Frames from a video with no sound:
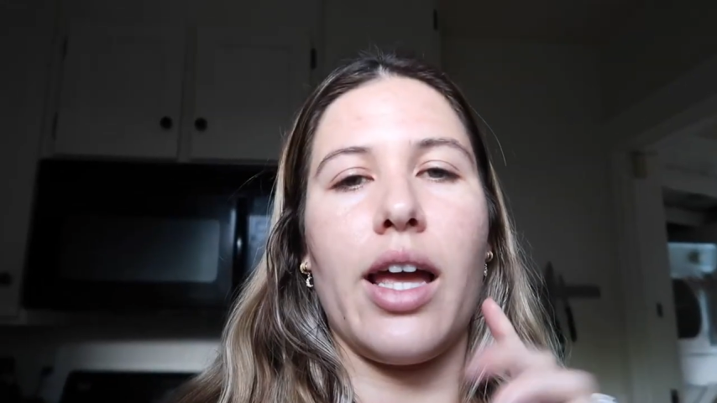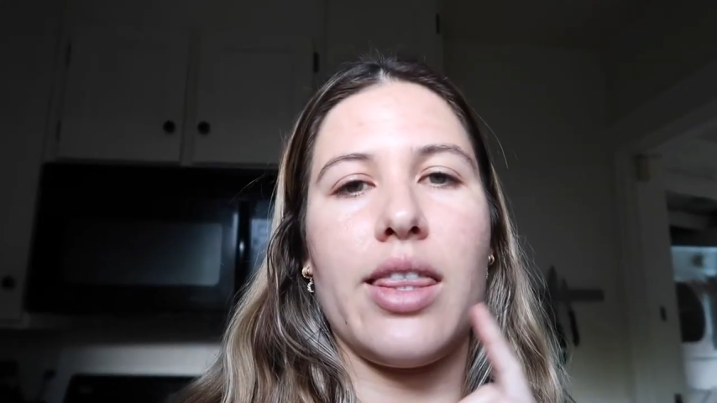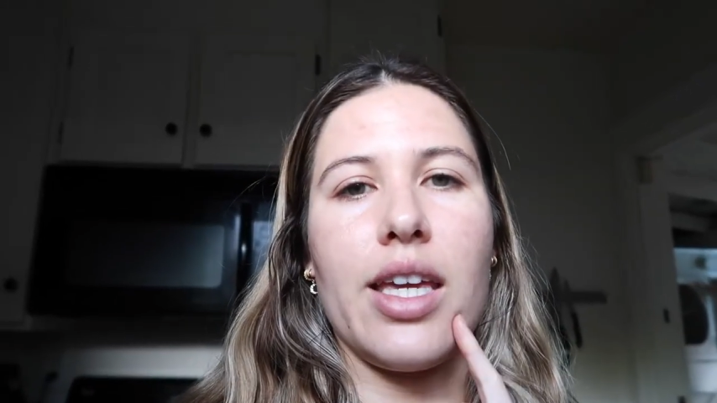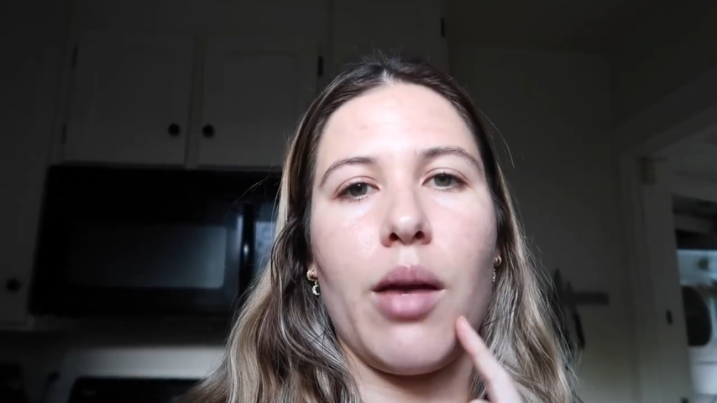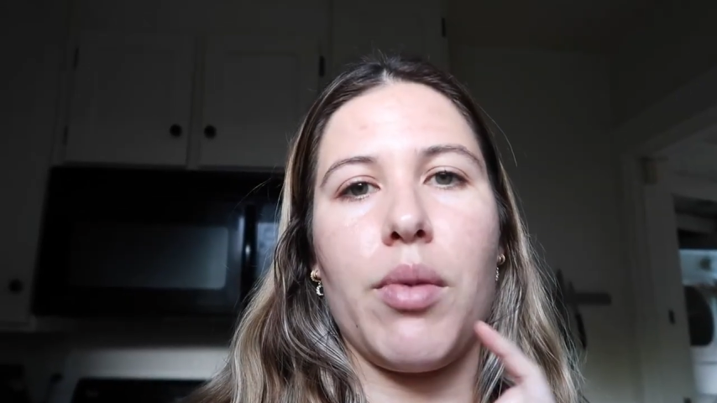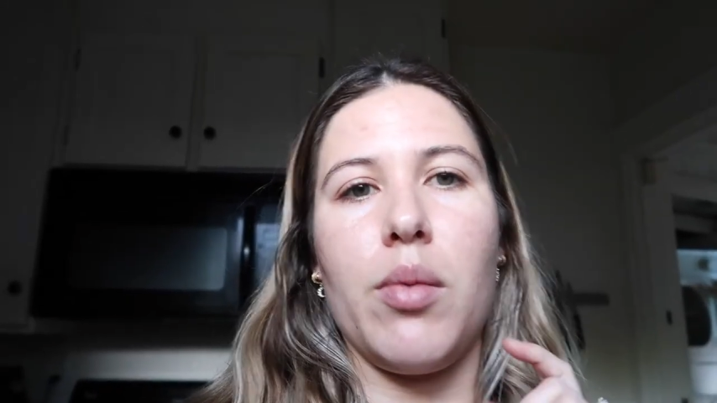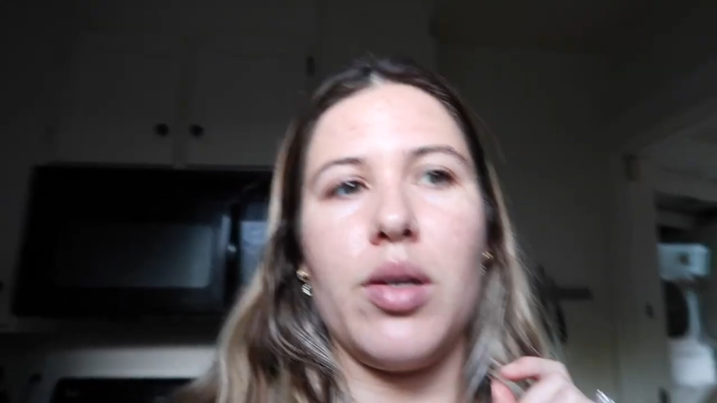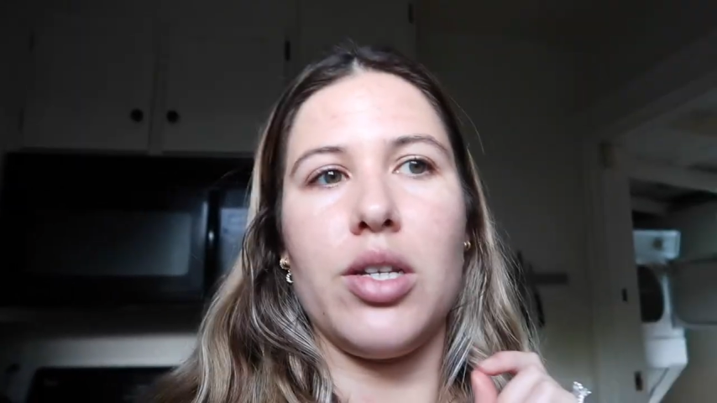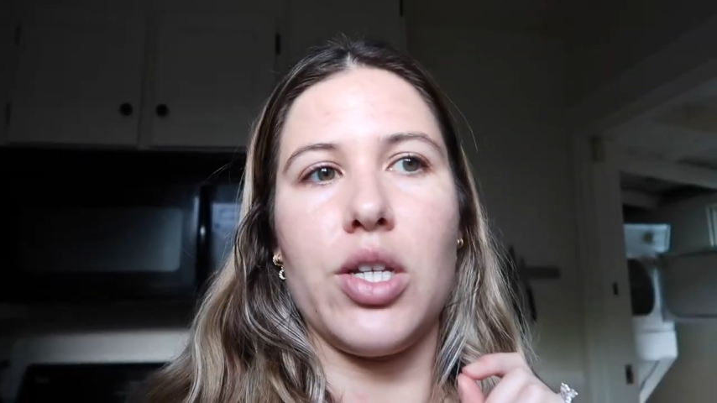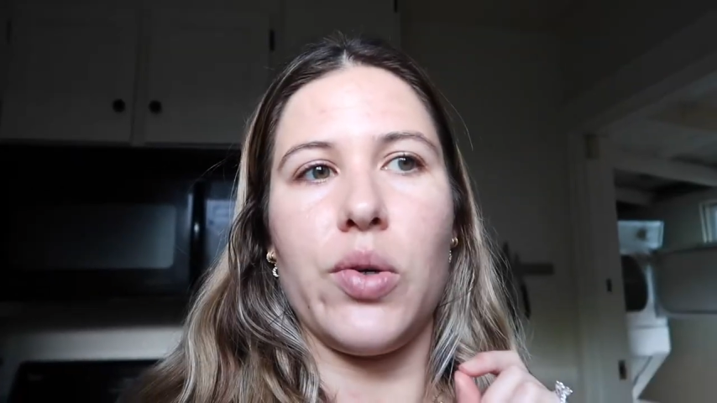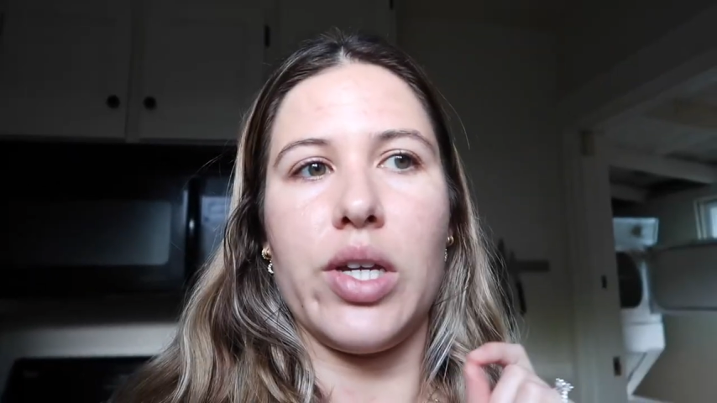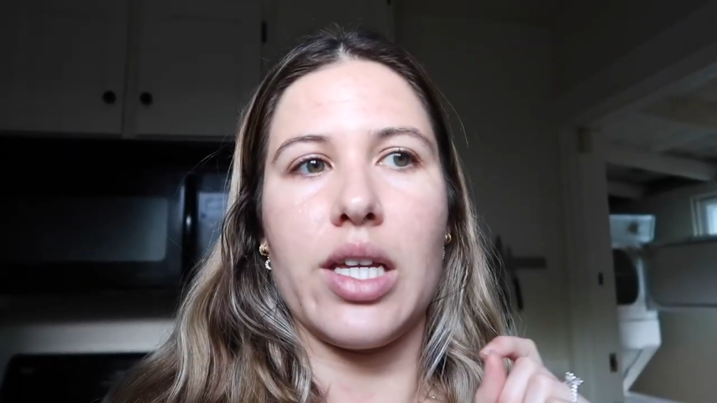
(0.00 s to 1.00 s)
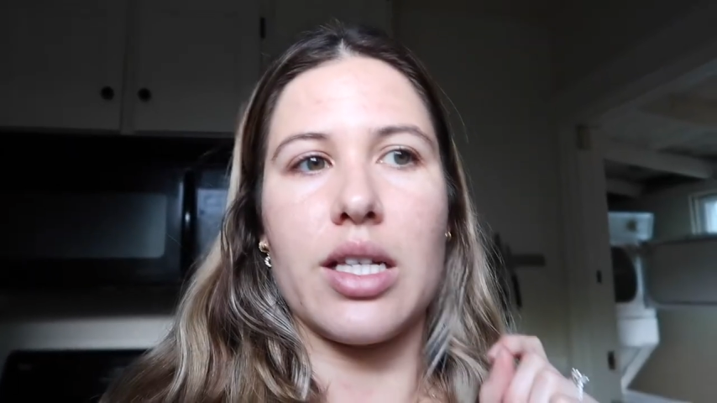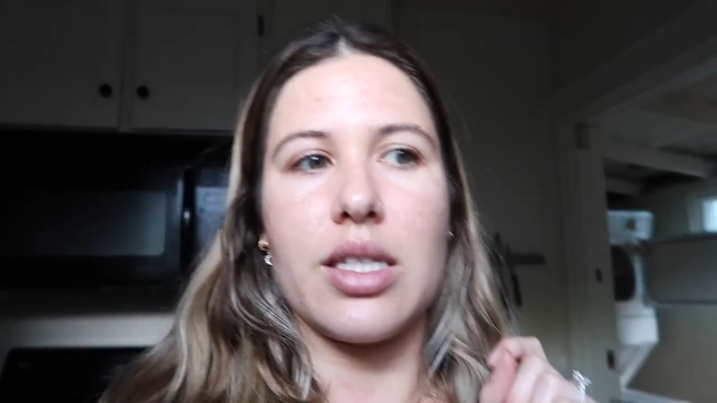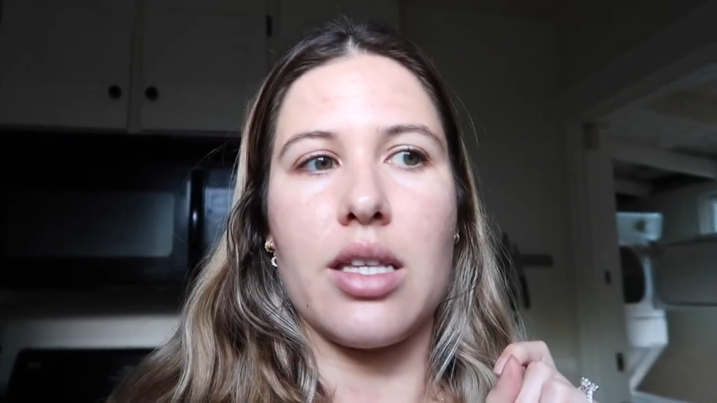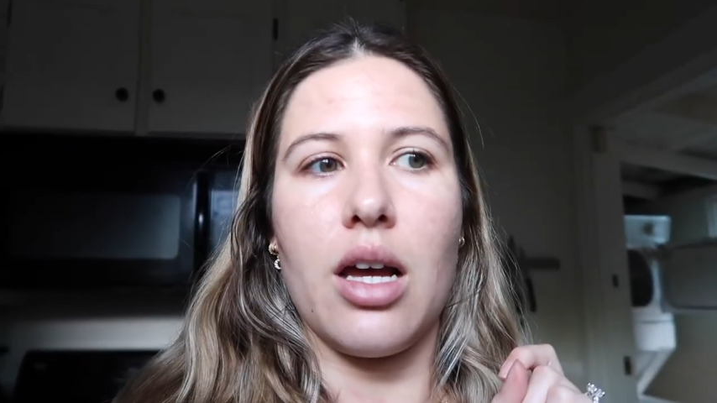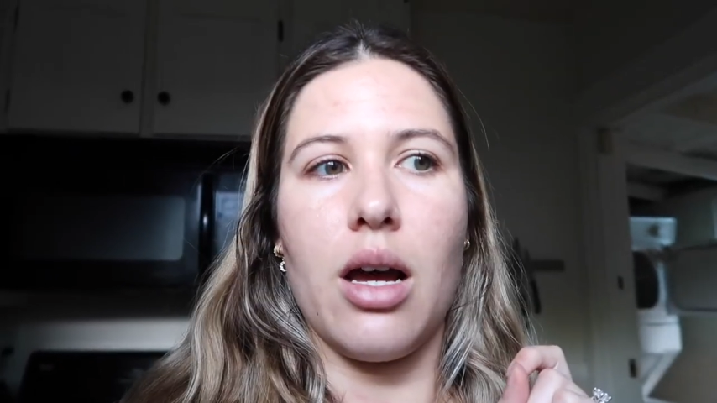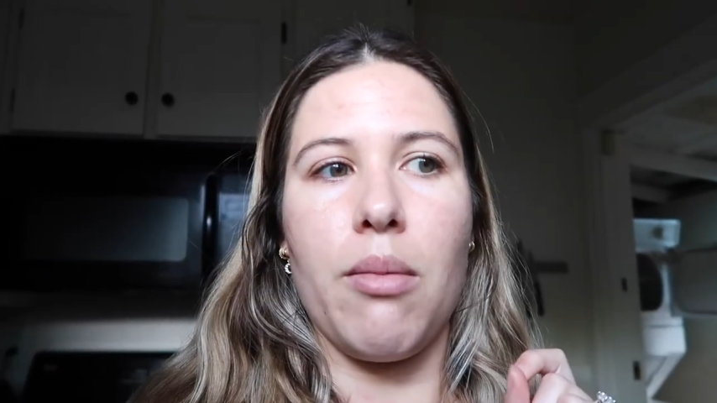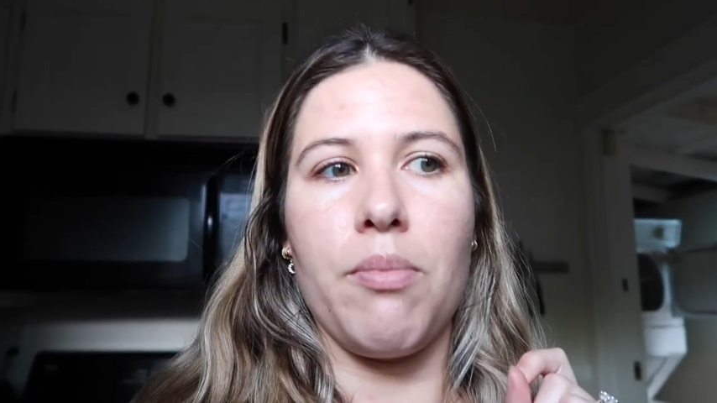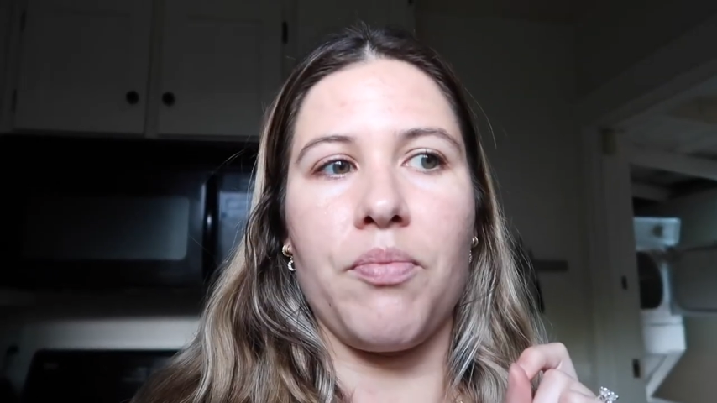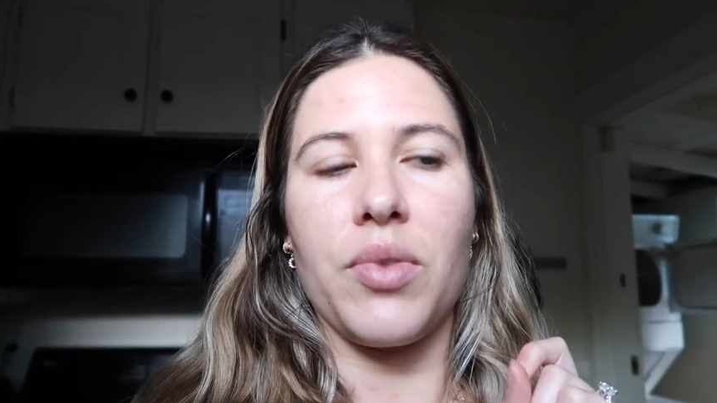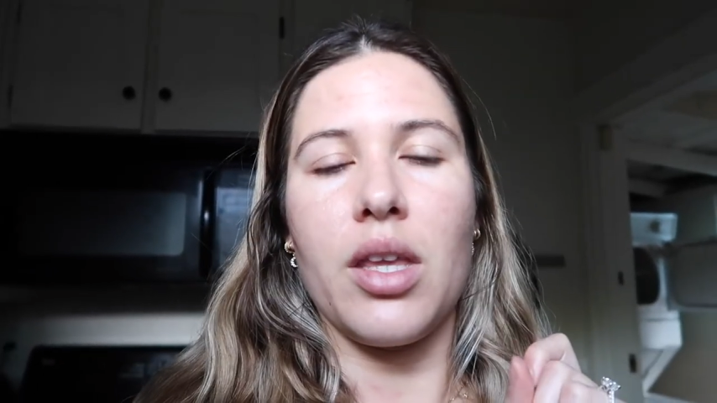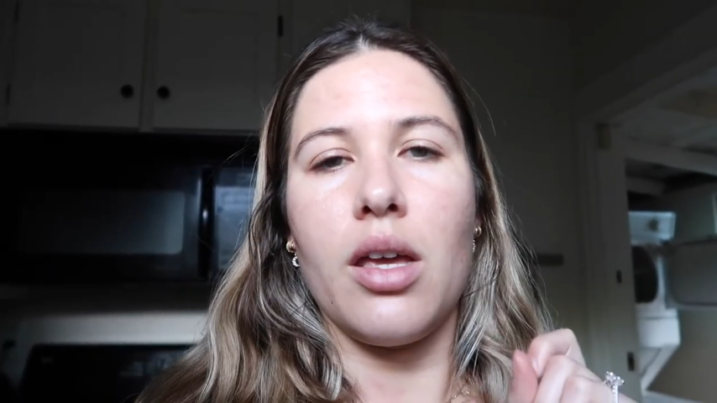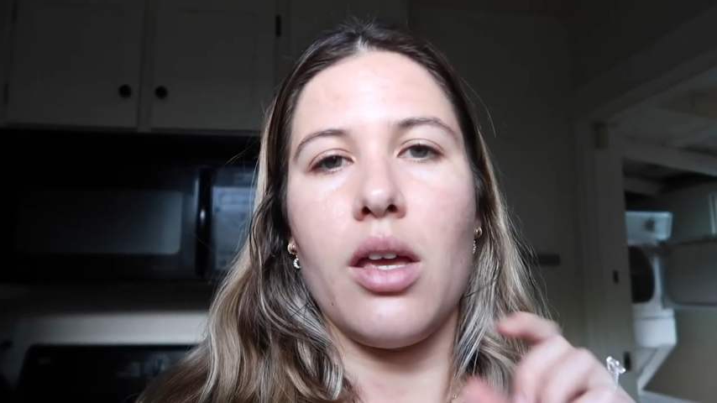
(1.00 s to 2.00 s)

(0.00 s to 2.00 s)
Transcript: I think I'm gonna be doing some